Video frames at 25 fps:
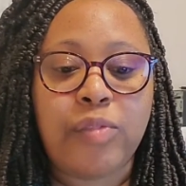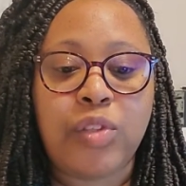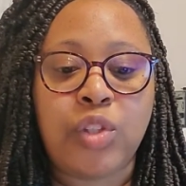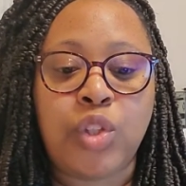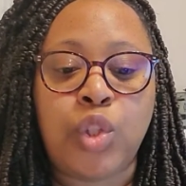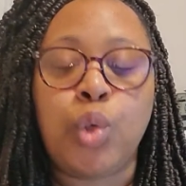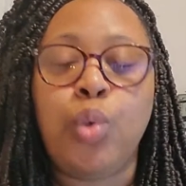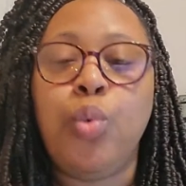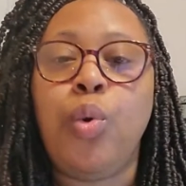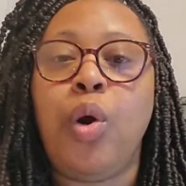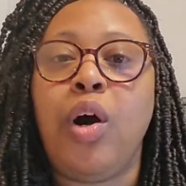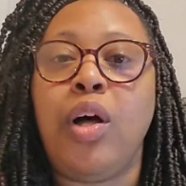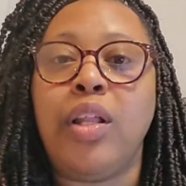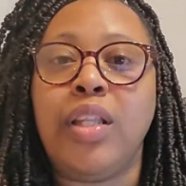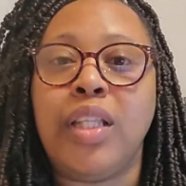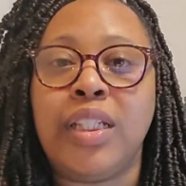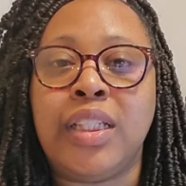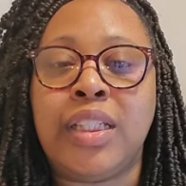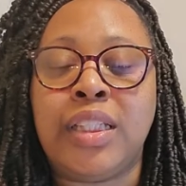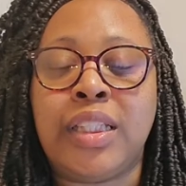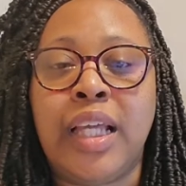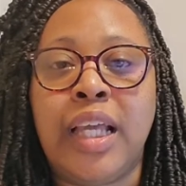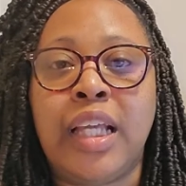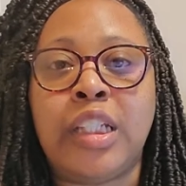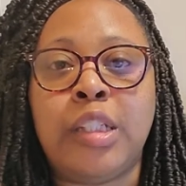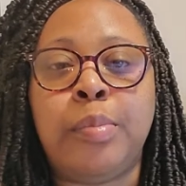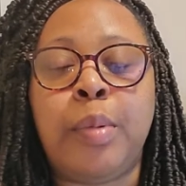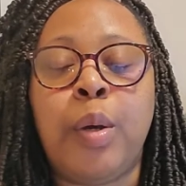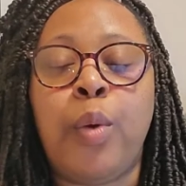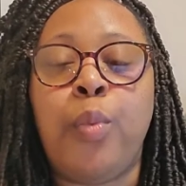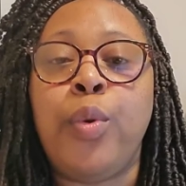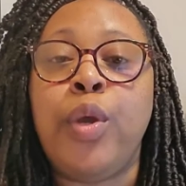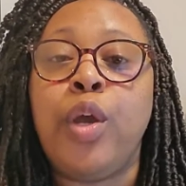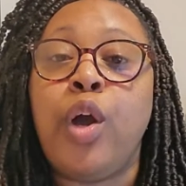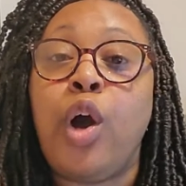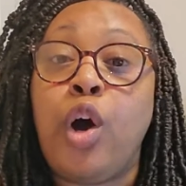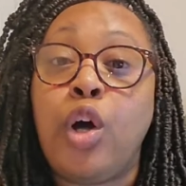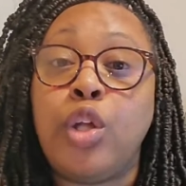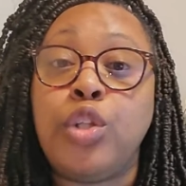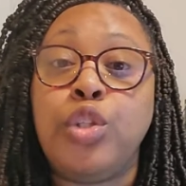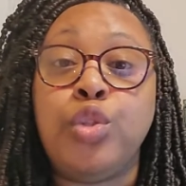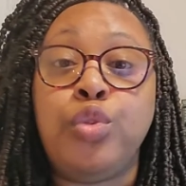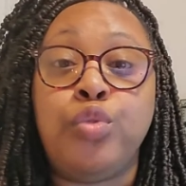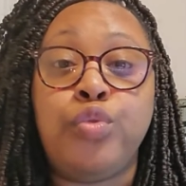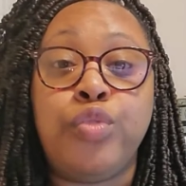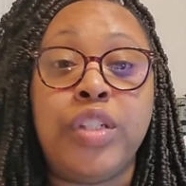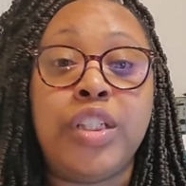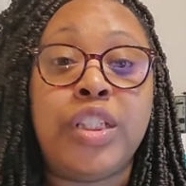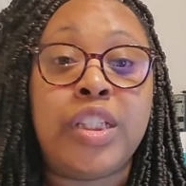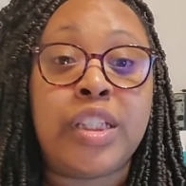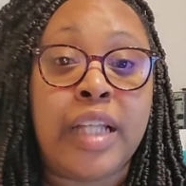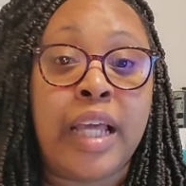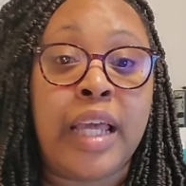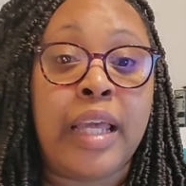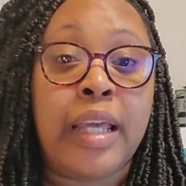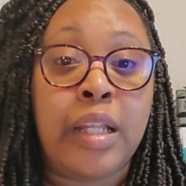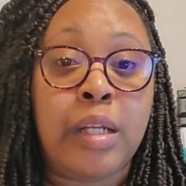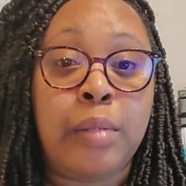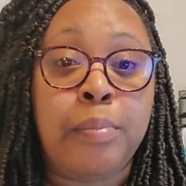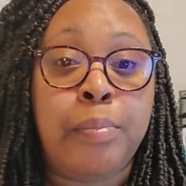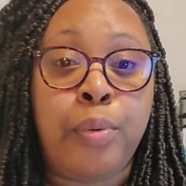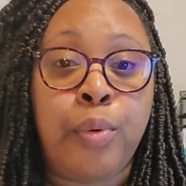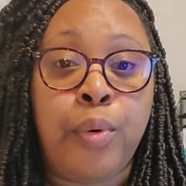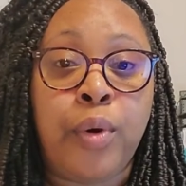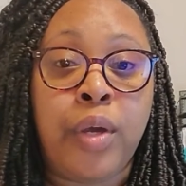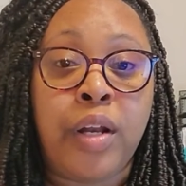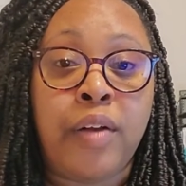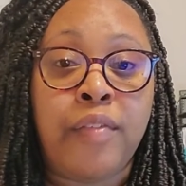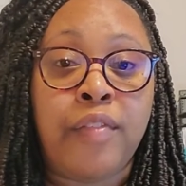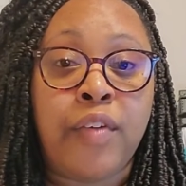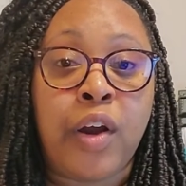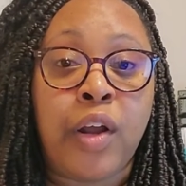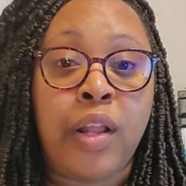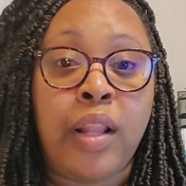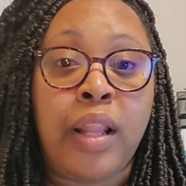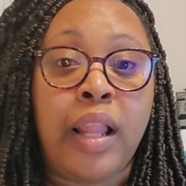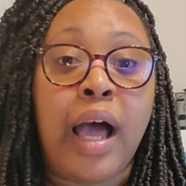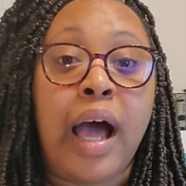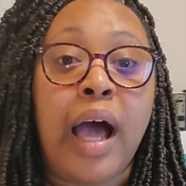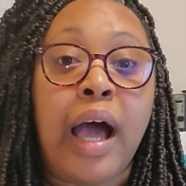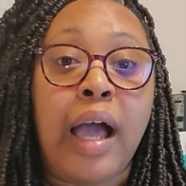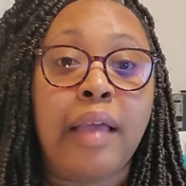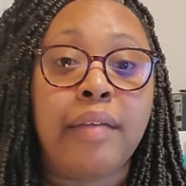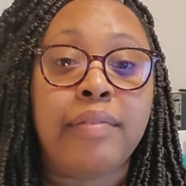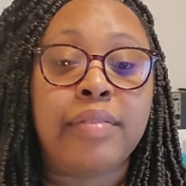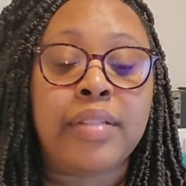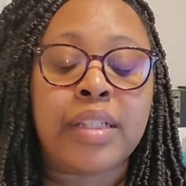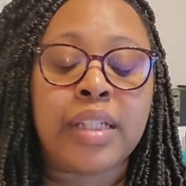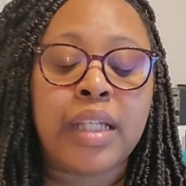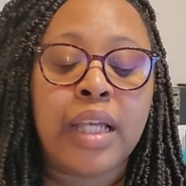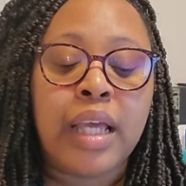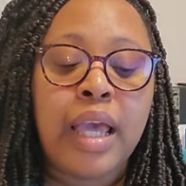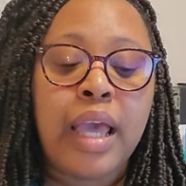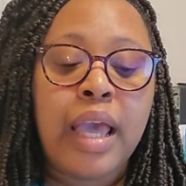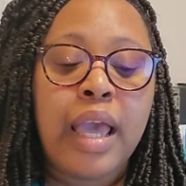do all these things, but we all do reach that end point of our lives.